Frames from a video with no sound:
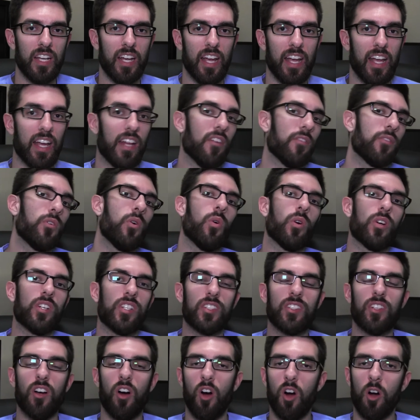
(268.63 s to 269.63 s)
And of
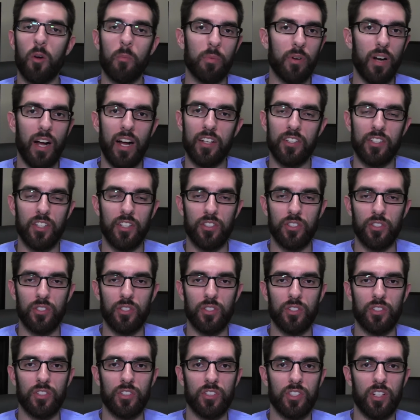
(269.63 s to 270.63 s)
course, ARM
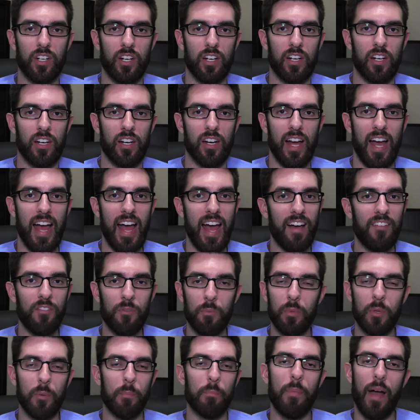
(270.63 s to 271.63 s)
processors uh,
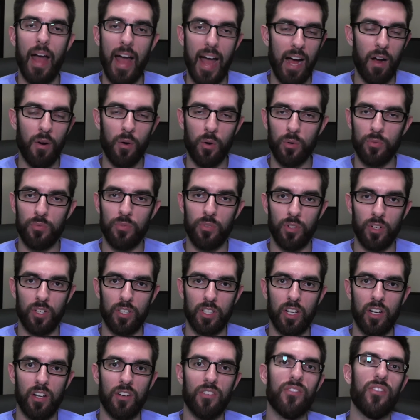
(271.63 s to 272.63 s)
have been powerful
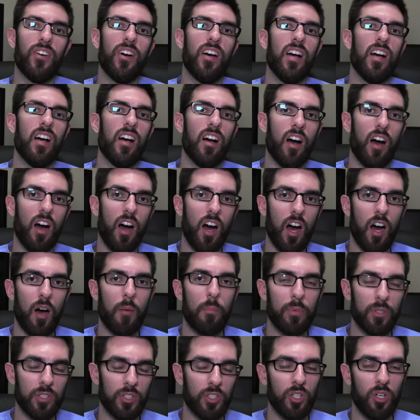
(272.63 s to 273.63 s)
enough
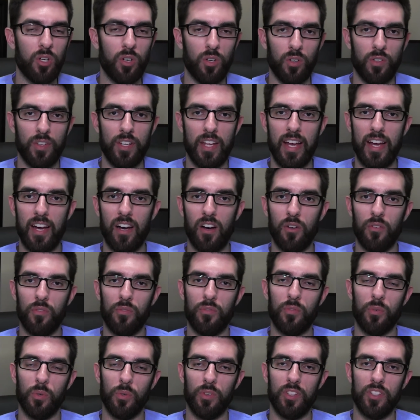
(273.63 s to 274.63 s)
up until now
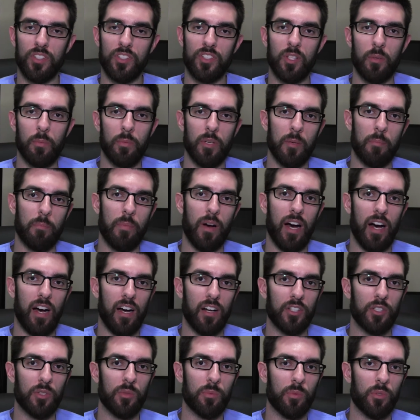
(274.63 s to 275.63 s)
for this to be
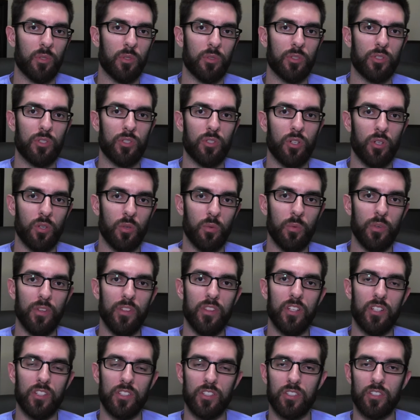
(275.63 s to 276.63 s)
possible. So
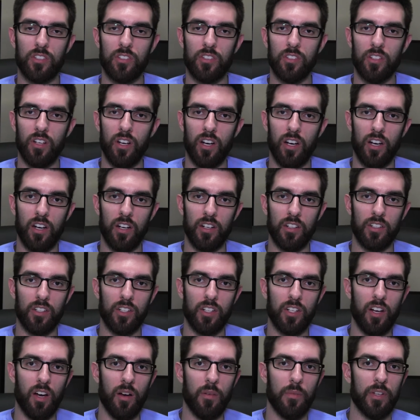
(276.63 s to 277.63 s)
with this uh,
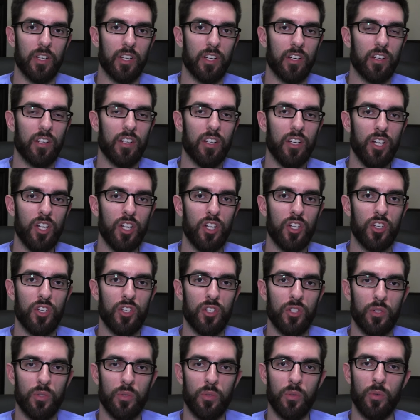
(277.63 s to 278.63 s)
coming
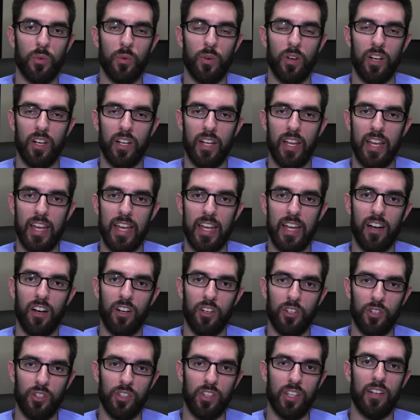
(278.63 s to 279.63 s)
new
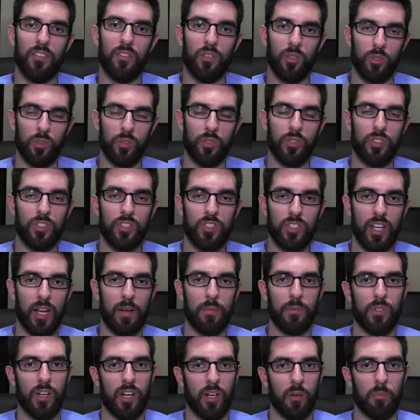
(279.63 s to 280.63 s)
800 level
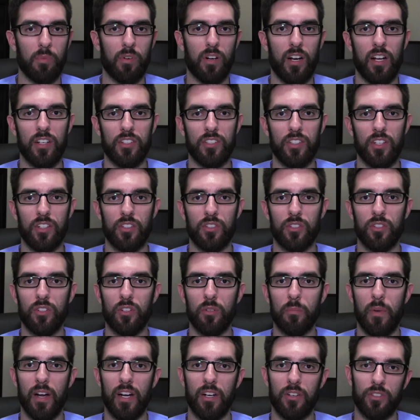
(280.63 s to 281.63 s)
Snapdragon
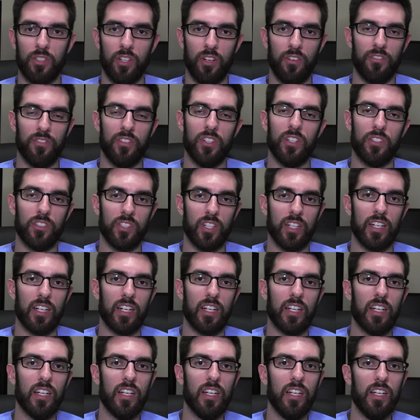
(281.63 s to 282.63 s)
processor, Microsoft feels
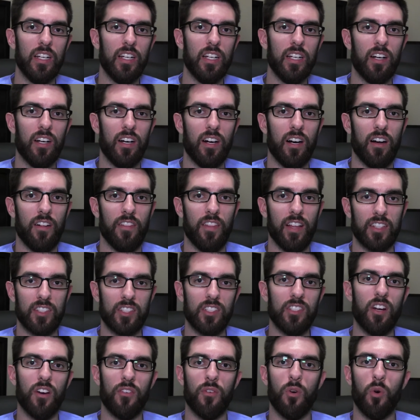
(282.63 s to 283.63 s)
like uh,
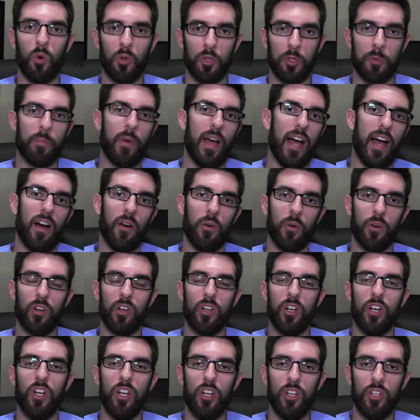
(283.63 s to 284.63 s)
that's enough
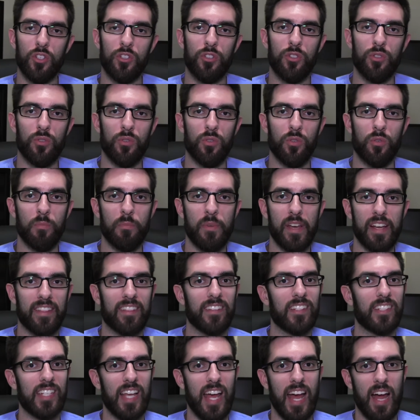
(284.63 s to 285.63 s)
horsepower to
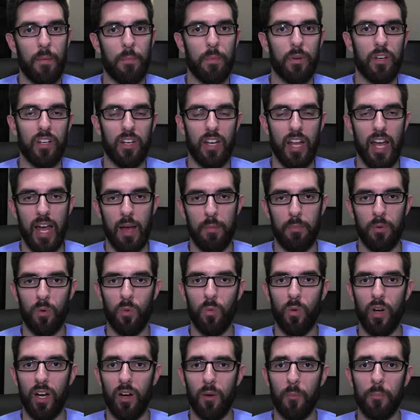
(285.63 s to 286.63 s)
make this happen and
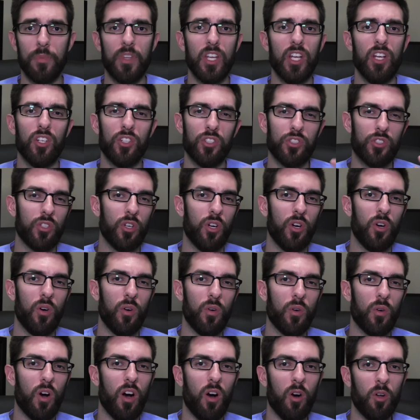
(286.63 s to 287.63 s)
happen well.
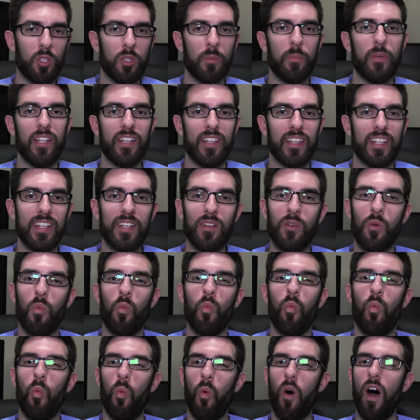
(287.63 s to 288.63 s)
So ultimately,
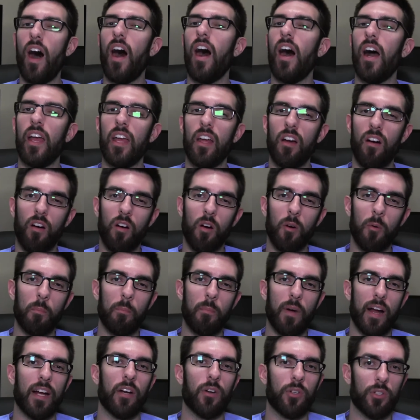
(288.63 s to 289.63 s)
why are
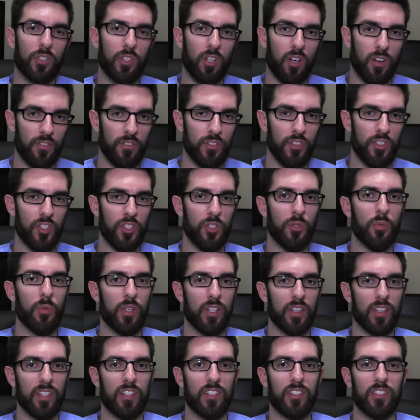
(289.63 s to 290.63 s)
Microsoft
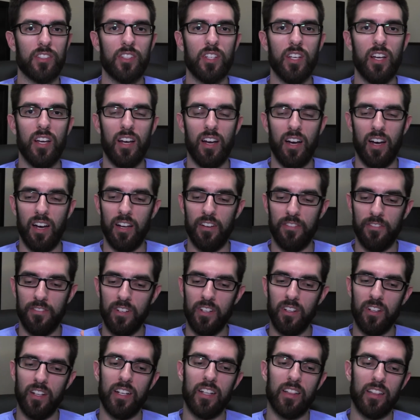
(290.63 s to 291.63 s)
doing this? I
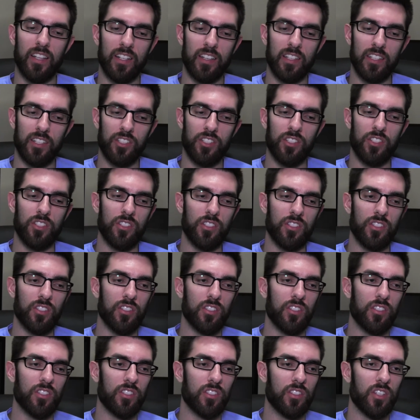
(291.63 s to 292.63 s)
feel like that this
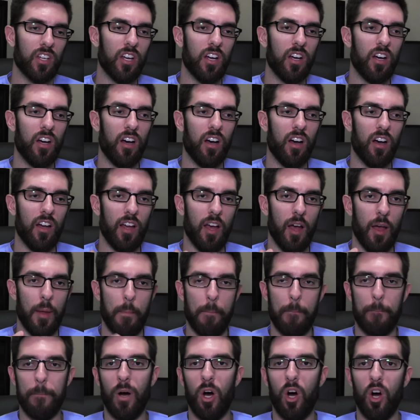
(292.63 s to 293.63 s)
is
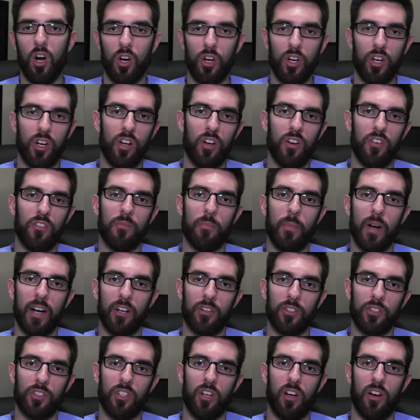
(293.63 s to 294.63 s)
a part of
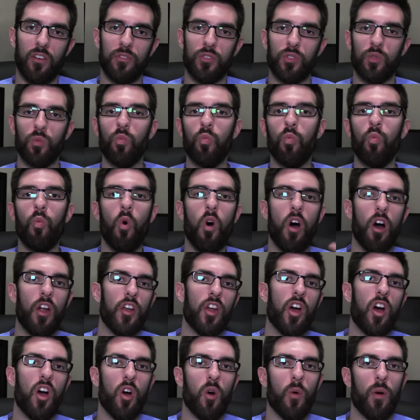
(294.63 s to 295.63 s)
Microsoft's
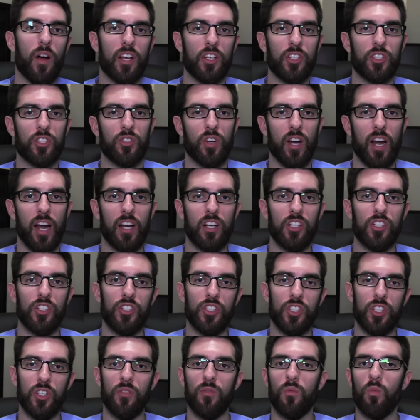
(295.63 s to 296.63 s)
one OS
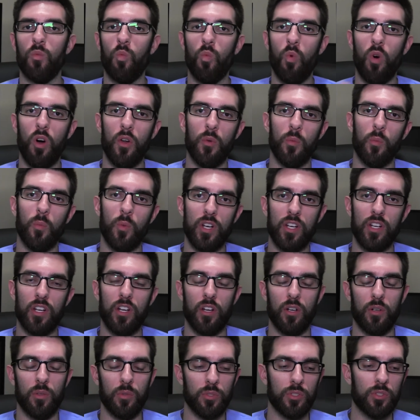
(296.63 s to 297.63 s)
strategy of one
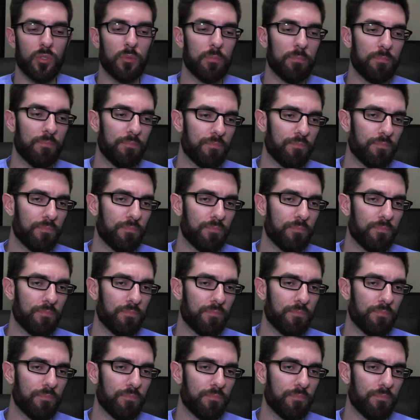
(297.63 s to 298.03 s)
Windows.